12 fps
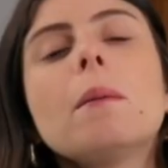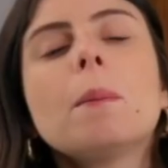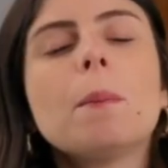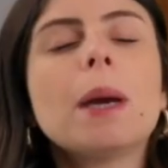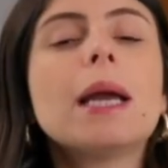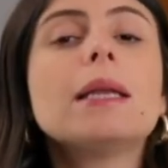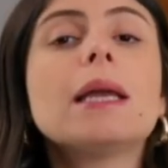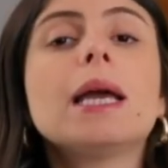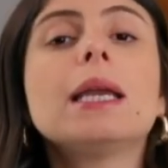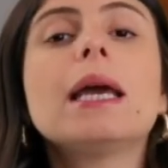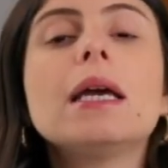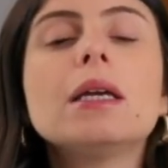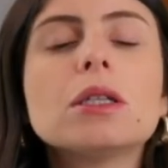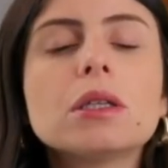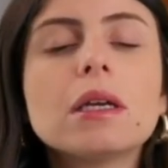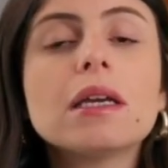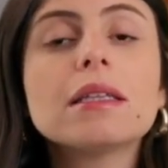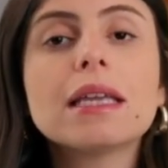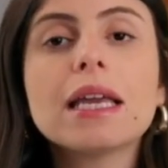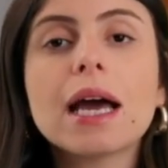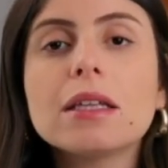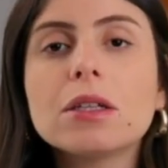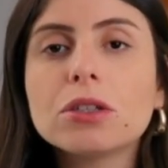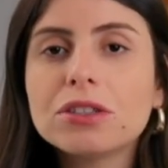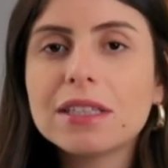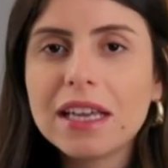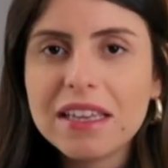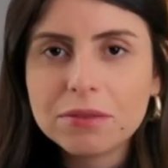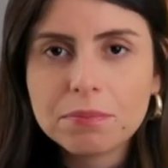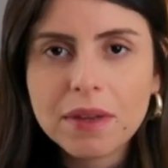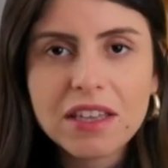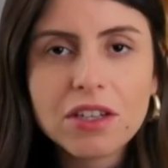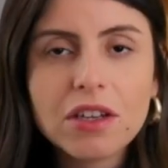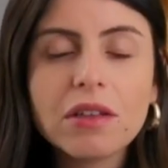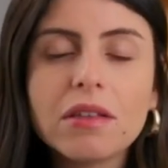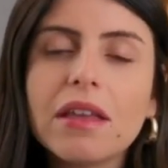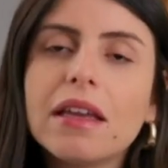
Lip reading: By that age, they understand better.